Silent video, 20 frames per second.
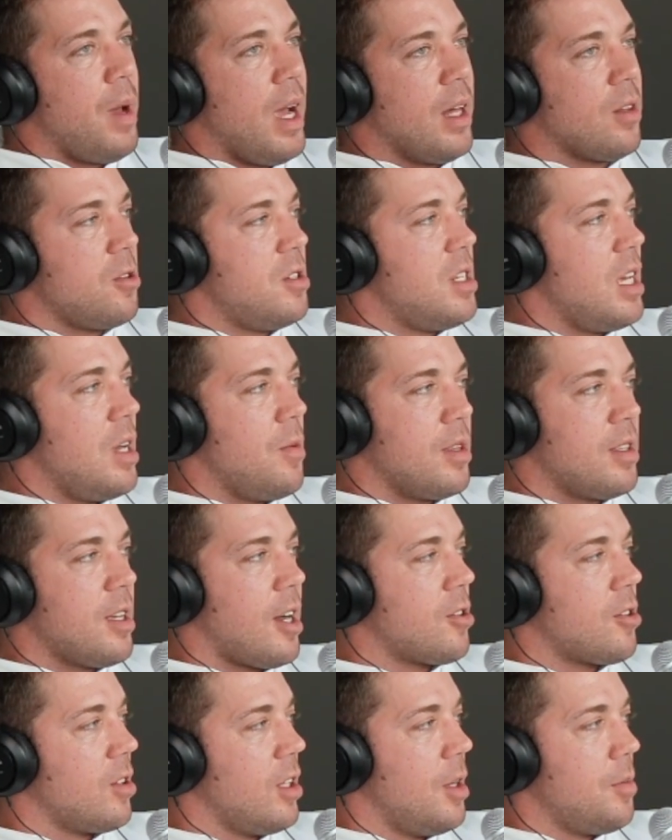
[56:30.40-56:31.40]
Baylor team with
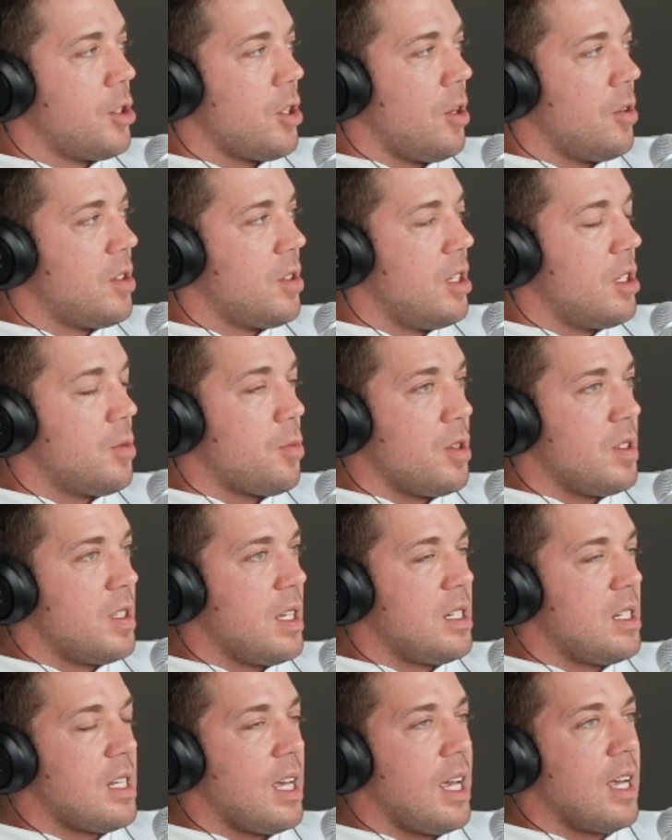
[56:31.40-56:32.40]
Dr. Lipschultz is
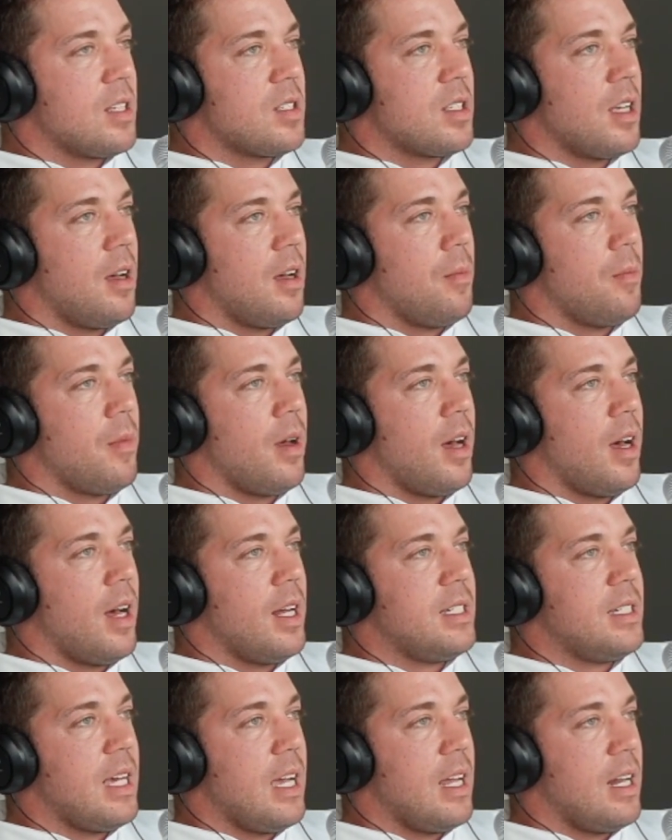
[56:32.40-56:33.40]
presenting some
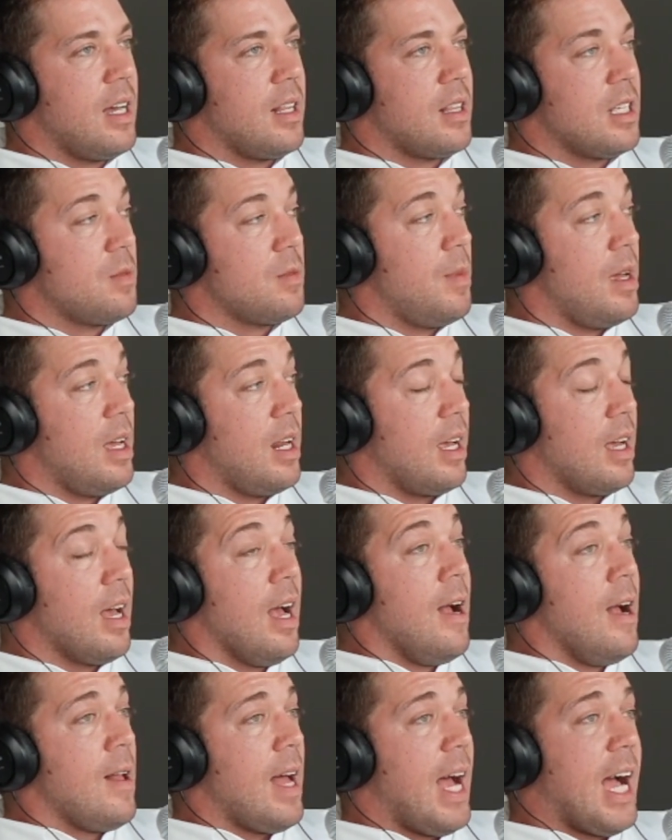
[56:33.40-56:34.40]
data at this meeting,
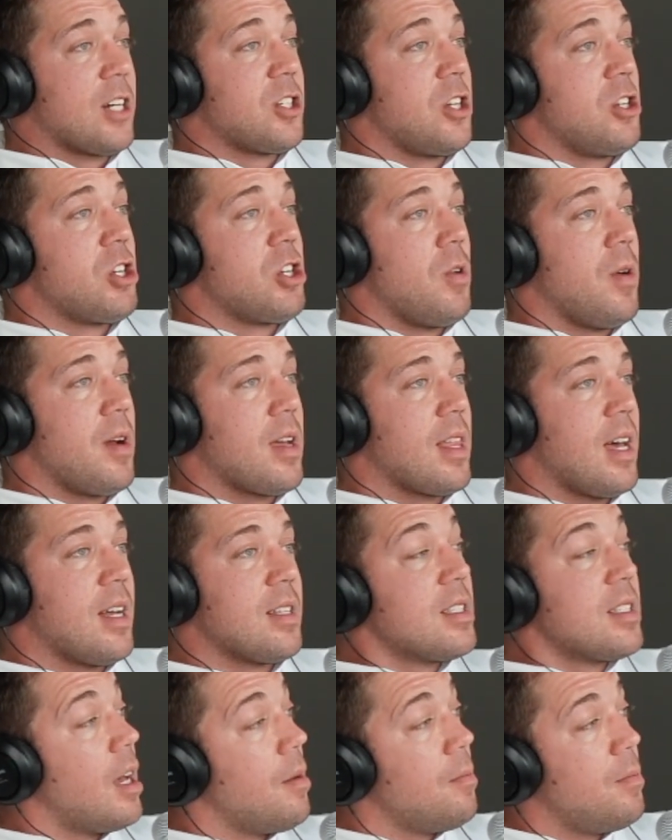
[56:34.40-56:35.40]
actually showing
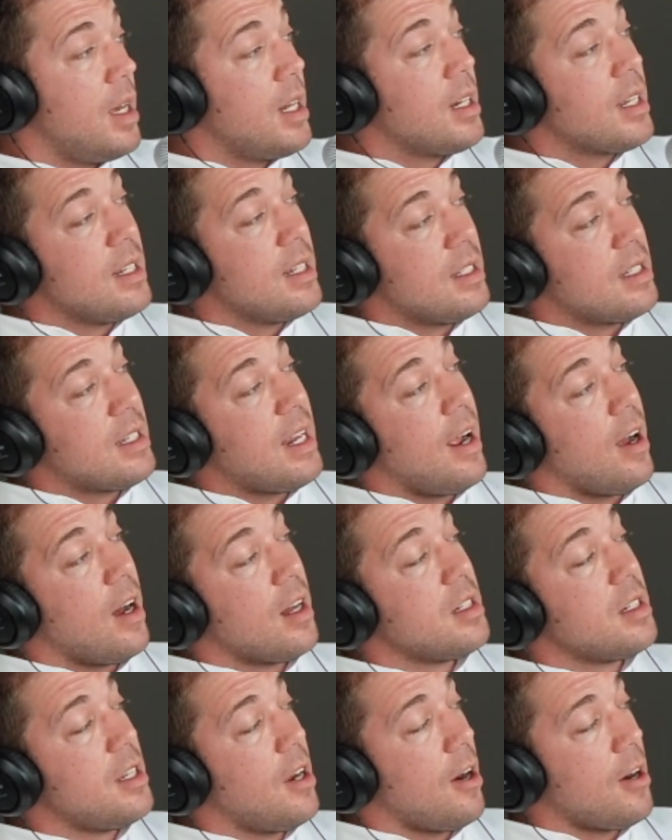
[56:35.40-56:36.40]
that some men can stay
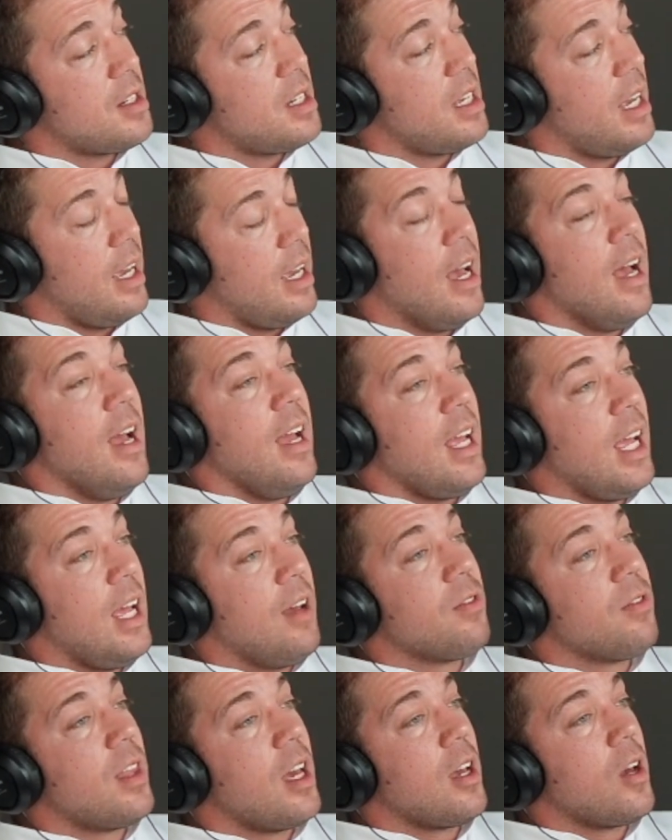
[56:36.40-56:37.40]
on TRT
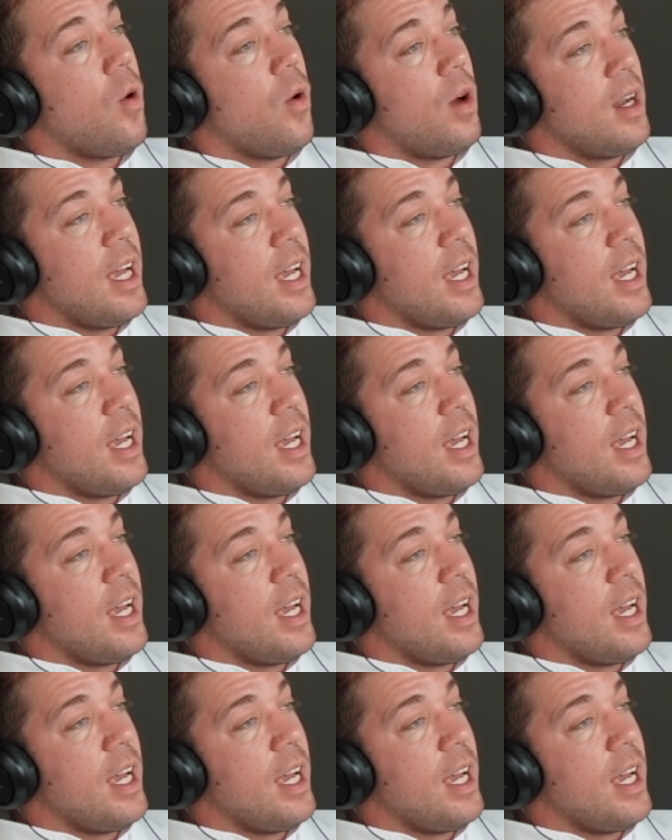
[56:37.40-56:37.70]
if they go on